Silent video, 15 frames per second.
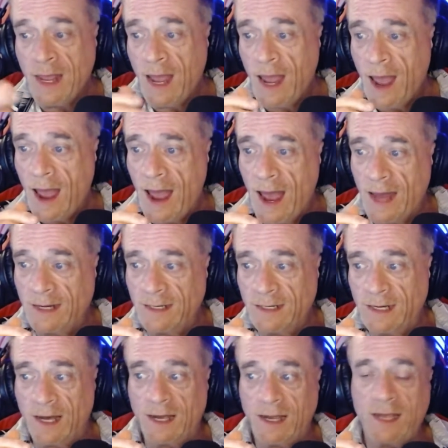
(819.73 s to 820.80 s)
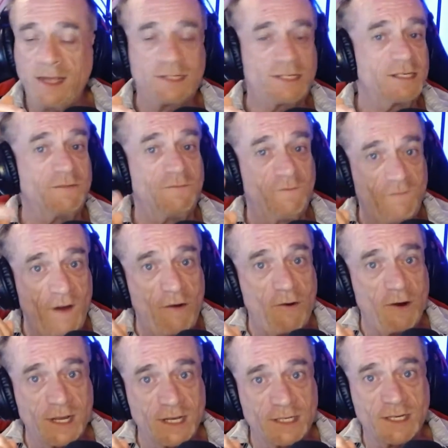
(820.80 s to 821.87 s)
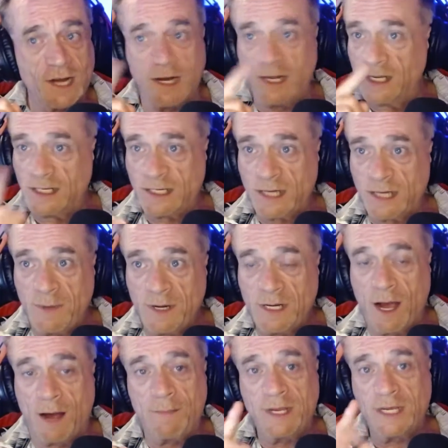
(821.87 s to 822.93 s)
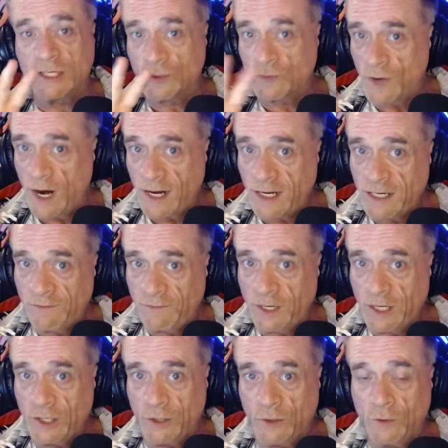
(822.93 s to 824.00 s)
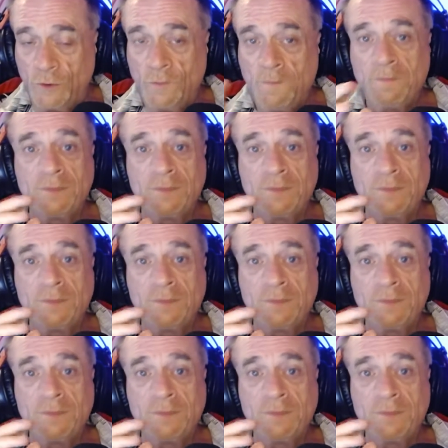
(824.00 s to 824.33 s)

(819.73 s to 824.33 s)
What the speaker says: And it's very exciting. It's up and coming. It's relatively new.